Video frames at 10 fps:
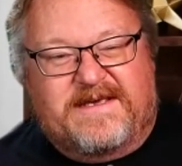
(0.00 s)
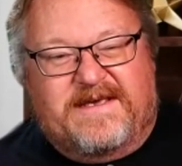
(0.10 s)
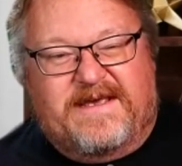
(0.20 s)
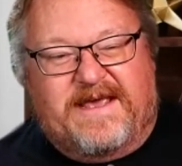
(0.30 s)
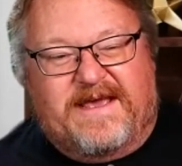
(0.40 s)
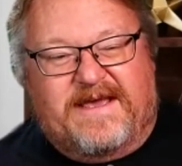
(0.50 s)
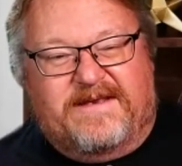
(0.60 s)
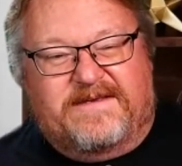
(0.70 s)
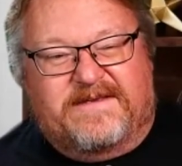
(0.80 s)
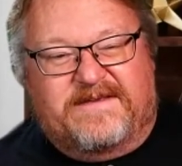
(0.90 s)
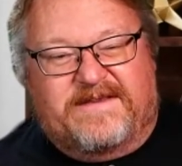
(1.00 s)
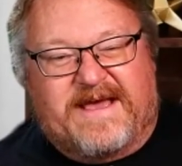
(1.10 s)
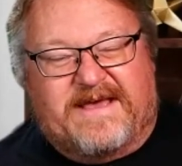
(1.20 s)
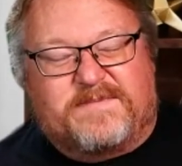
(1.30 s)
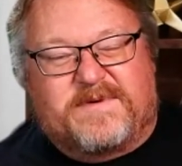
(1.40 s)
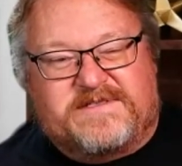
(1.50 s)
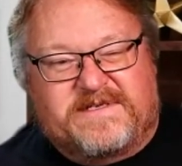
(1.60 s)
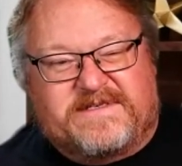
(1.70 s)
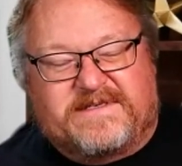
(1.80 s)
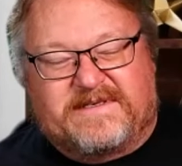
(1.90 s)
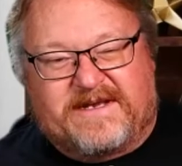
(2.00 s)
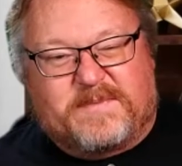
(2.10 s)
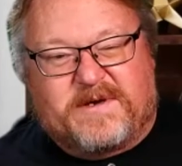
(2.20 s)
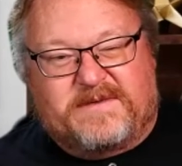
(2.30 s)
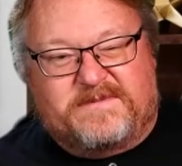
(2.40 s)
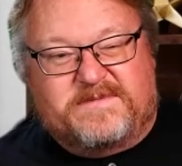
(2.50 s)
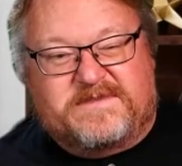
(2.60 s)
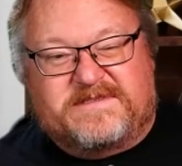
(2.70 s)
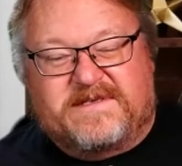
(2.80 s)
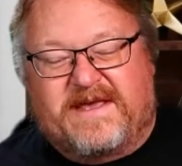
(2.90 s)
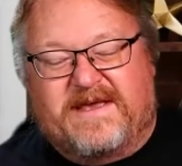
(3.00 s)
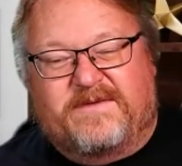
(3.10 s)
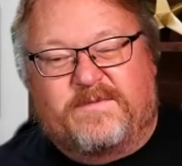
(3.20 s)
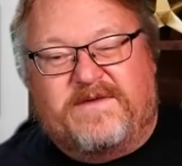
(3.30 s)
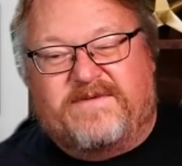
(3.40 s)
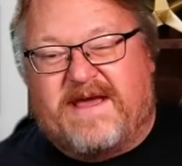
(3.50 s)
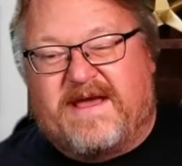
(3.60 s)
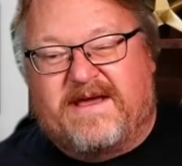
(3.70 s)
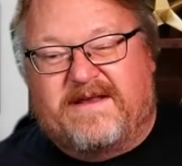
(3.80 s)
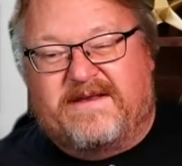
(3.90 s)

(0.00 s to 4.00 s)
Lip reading: And that presented a lot of problems. And we've had